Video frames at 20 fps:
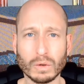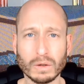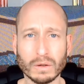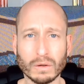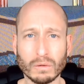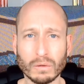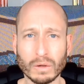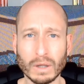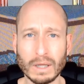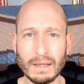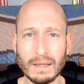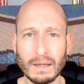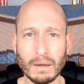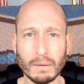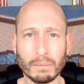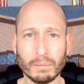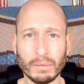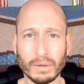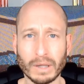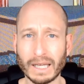It'll
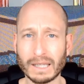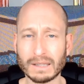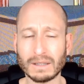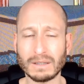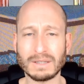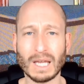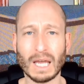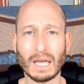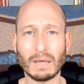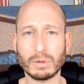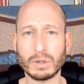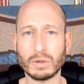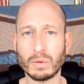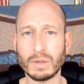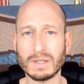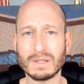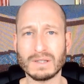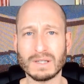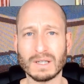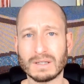likely take between
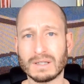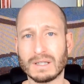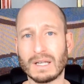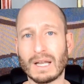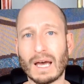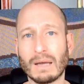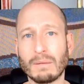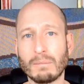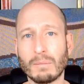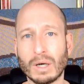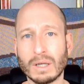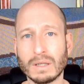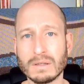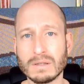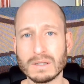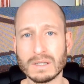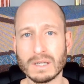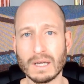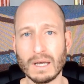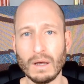six and nine
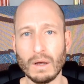months